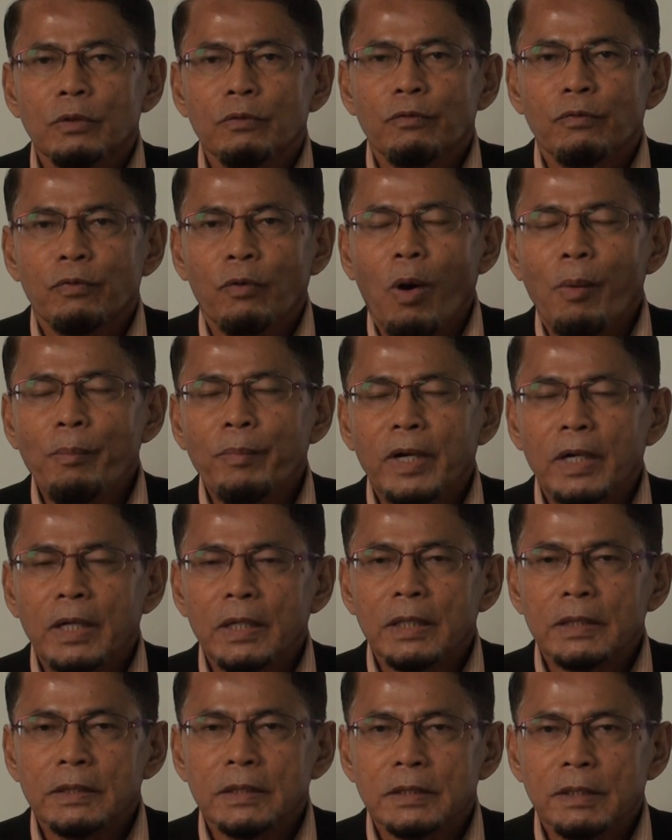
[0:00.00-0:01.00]
from
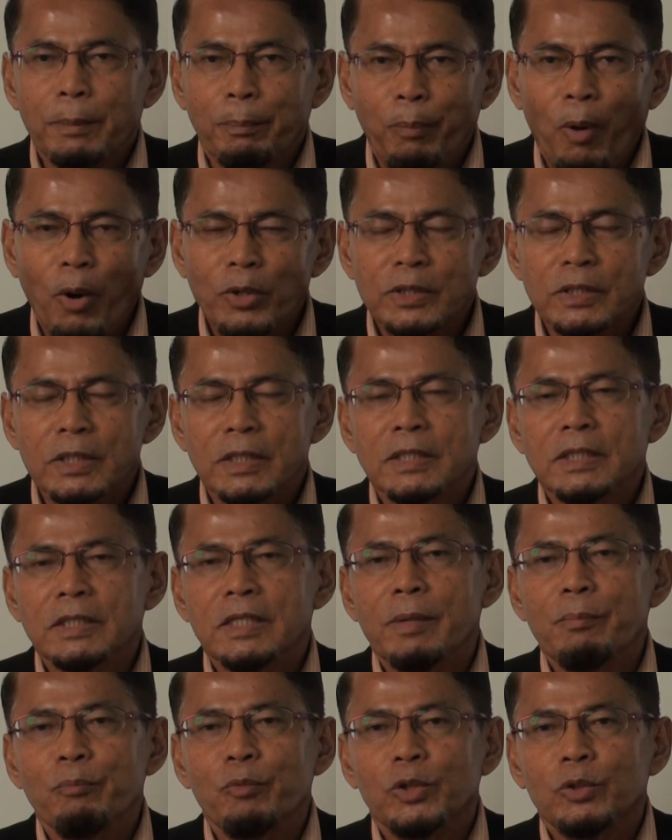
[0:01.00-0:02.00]
a support
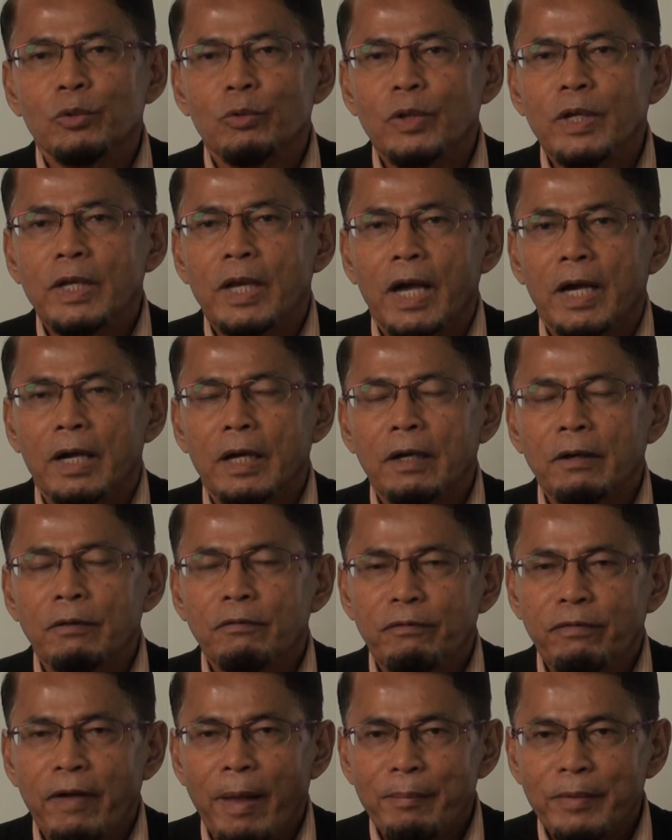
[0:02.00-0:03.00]
system between
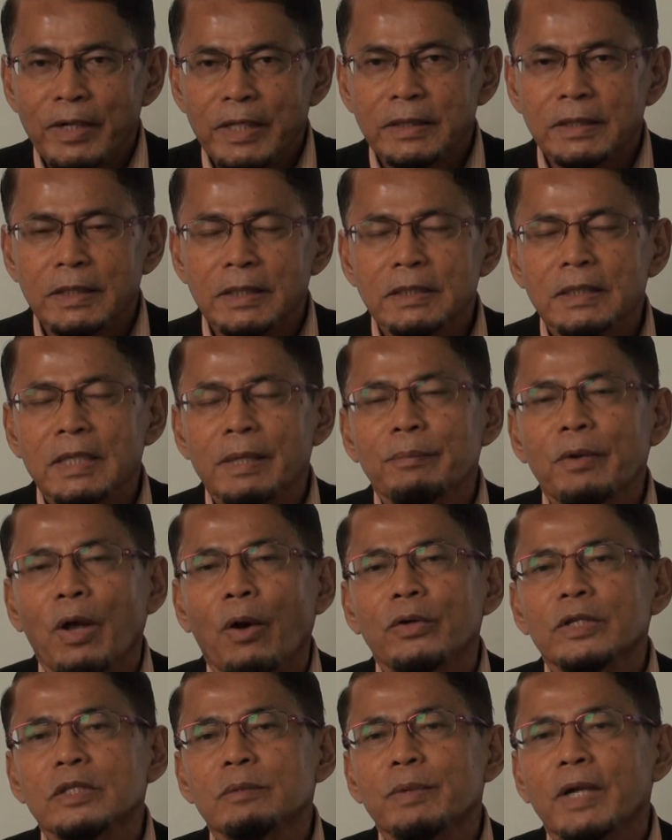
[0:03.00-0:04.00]
a family system
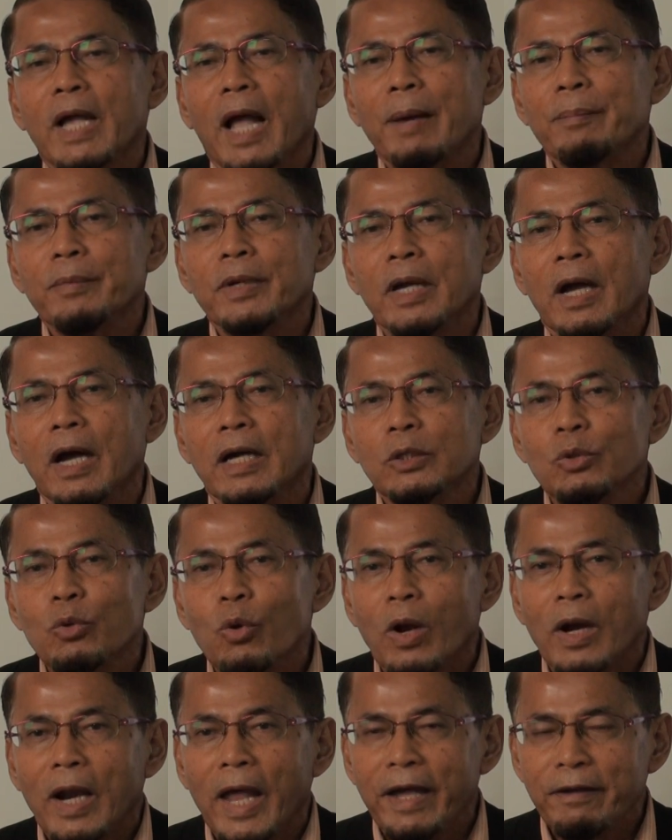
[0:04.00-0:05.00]
now is becoming a
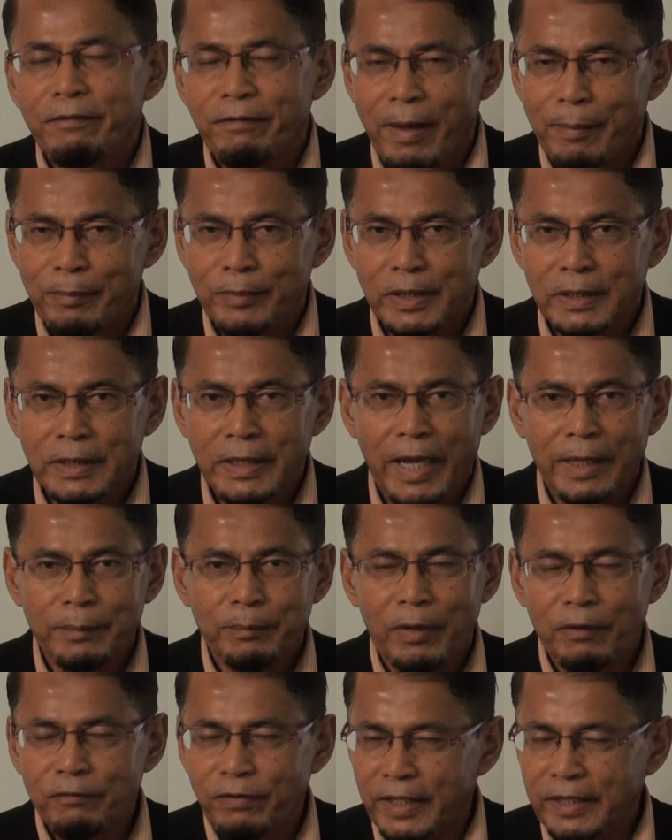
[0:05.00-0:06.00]
nuclear family type.
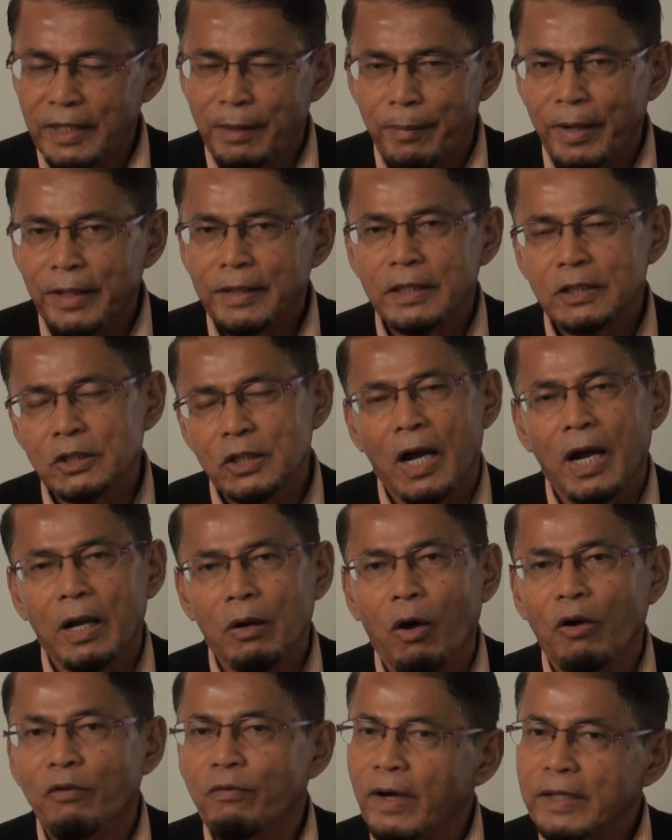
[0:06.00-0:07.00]
Father, mother,
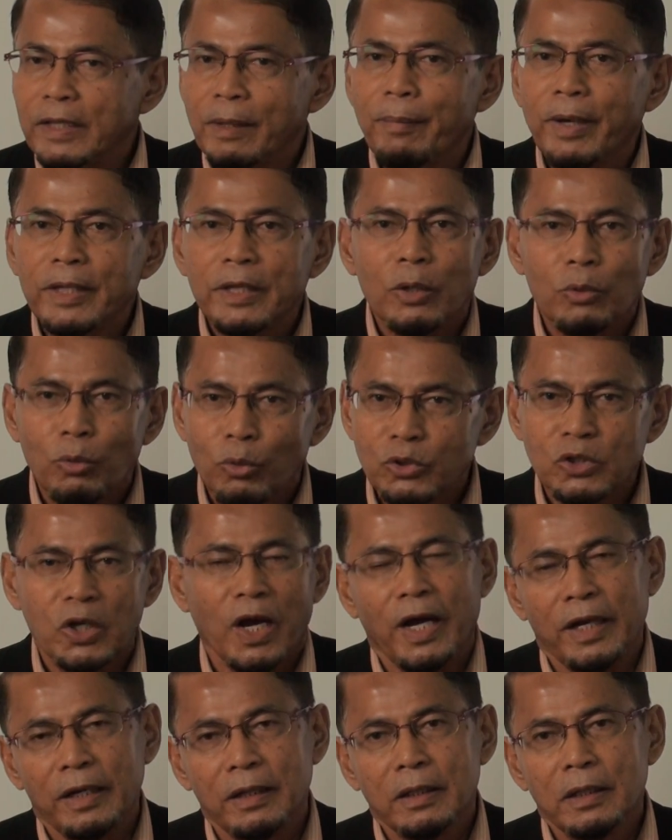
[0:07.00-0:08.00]
child, or father, mother, no
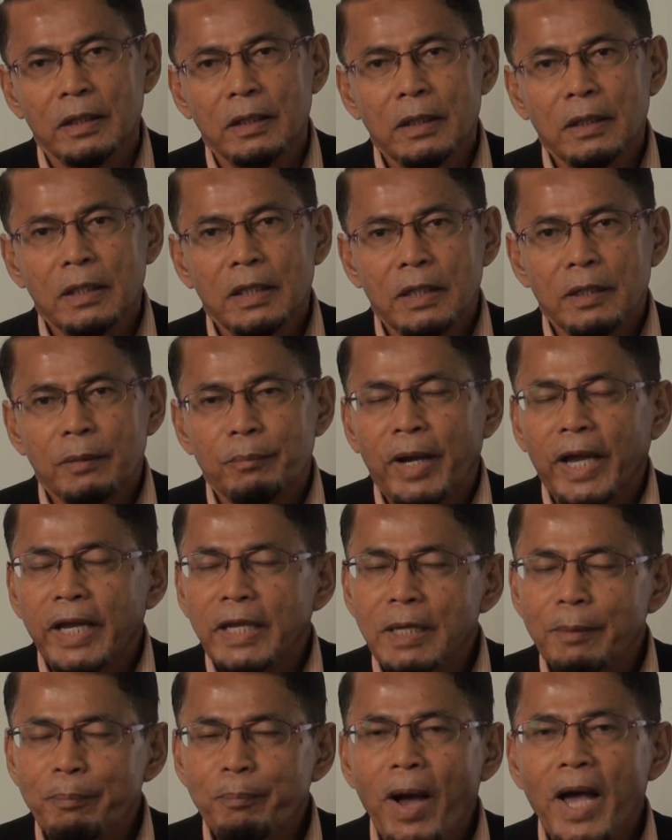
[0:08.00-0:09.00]
child. But
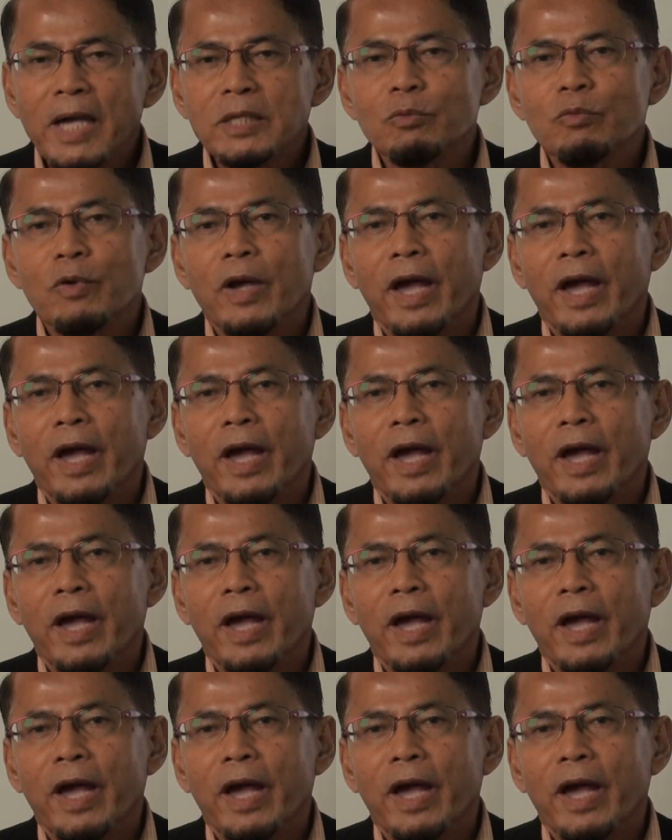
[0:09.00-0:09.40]
in the past, we